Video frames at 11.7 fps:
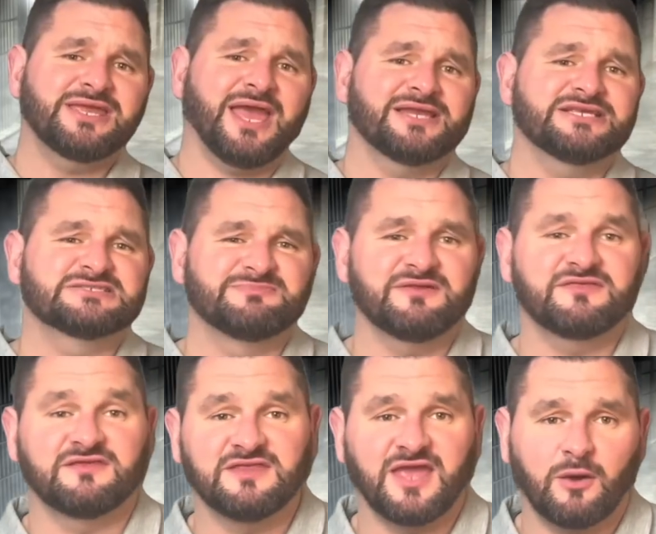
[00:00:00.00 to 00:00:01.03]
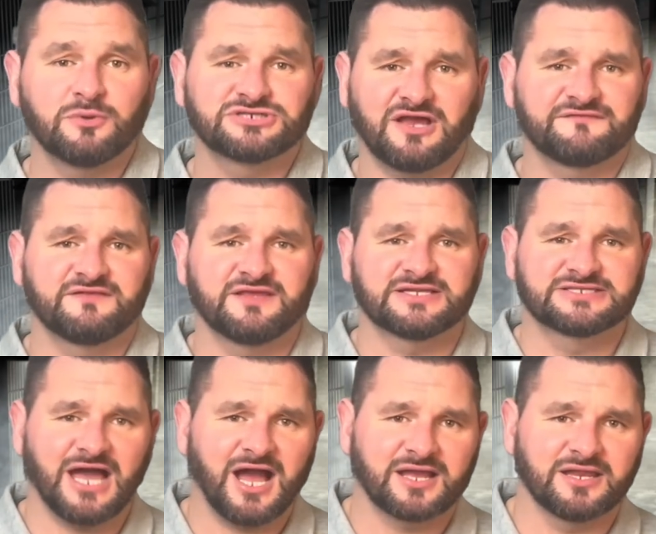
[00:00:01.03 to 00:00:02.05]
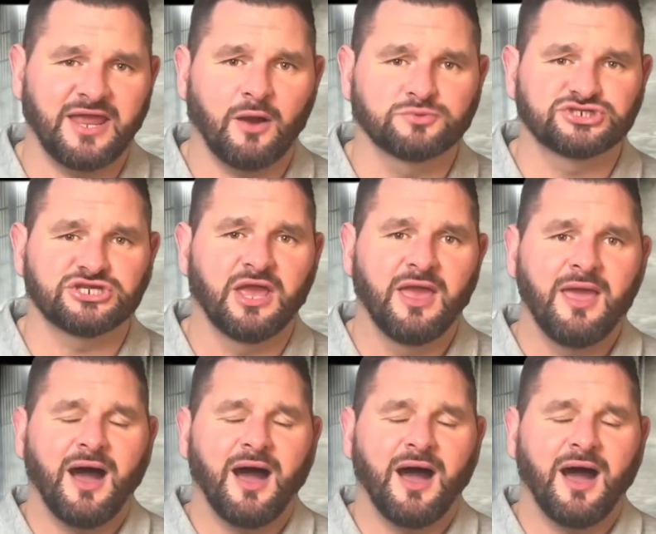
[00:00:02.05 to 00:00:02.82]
Kelly Smith in the hours after the attack and how she